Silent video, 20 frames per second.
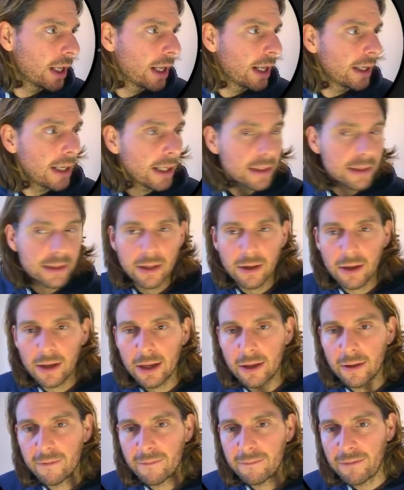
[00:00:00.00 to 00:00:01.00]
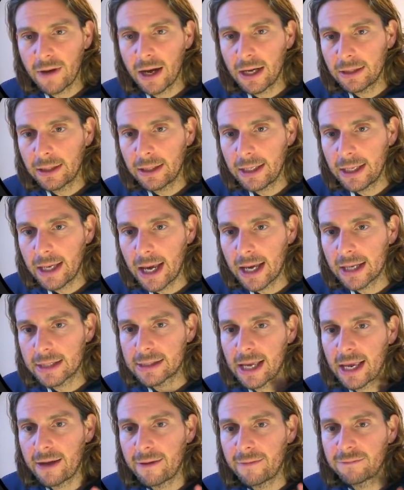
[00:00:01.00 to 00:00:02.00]
Let's finally, as
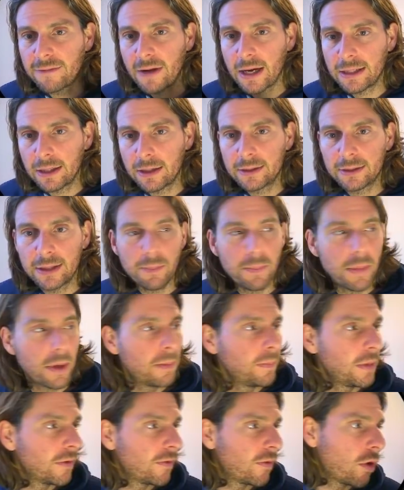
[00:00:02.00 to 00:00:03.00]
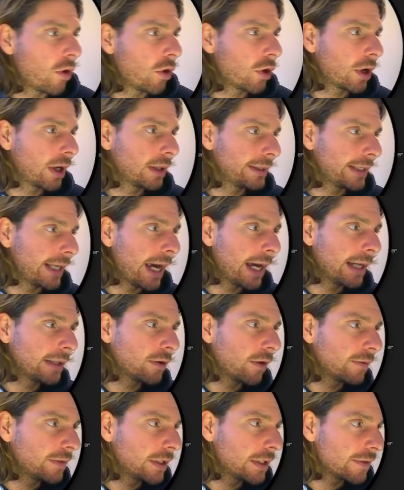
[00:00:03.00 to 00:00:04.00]
a final tip before the end
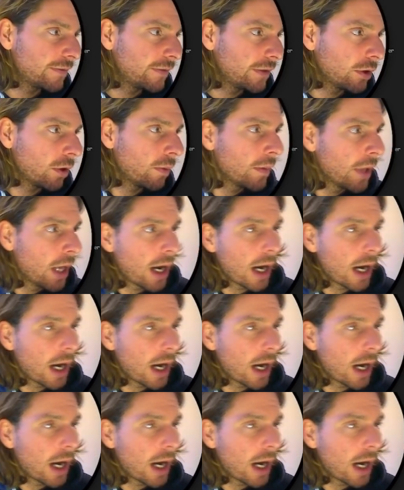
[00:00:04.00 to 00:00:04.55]
of this video,